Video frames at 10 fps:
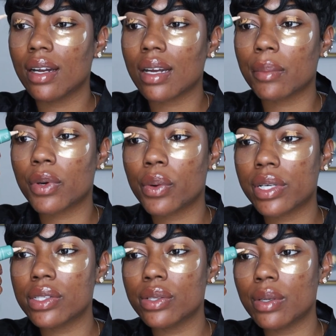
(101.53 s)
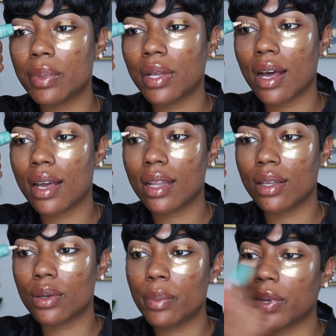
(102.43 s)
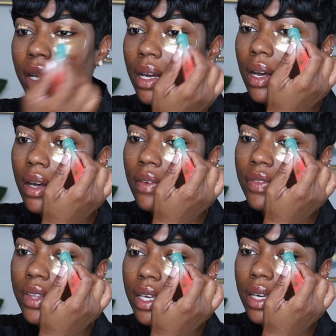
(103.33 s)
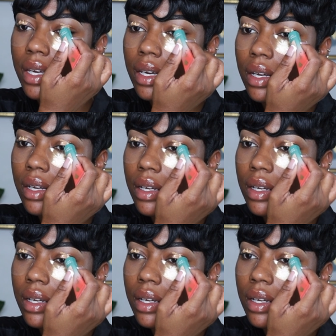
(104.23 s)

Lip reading: Now I'm going to apply a little bit of the